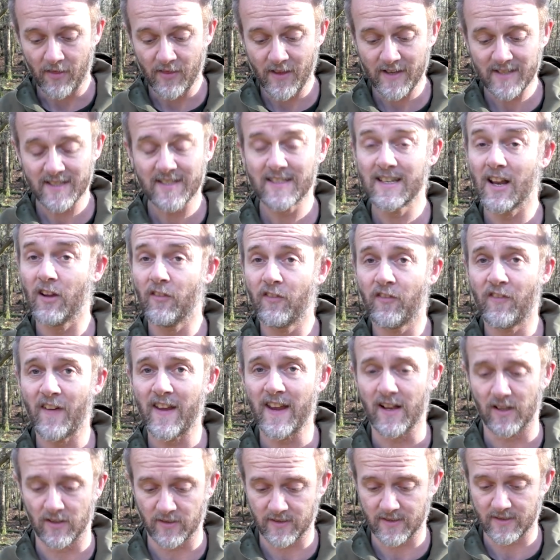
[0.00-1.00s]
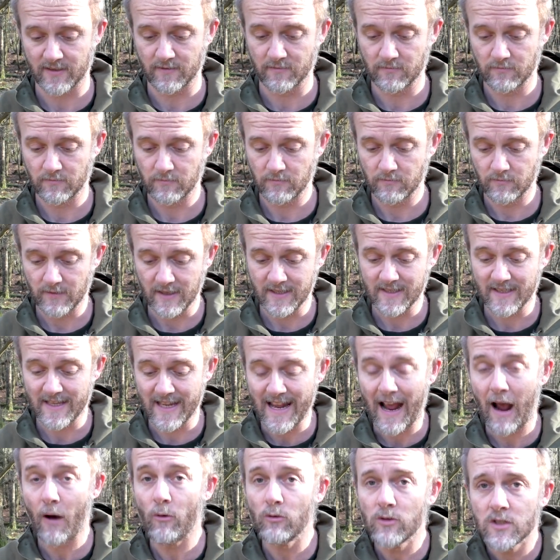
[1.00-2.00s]
This still feels, this
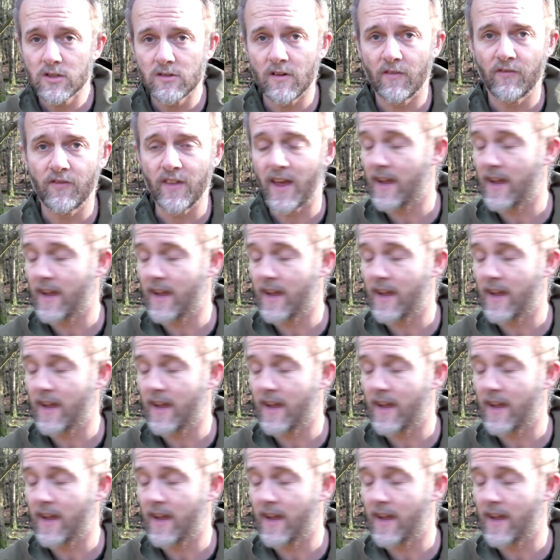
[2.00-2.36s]
the outer of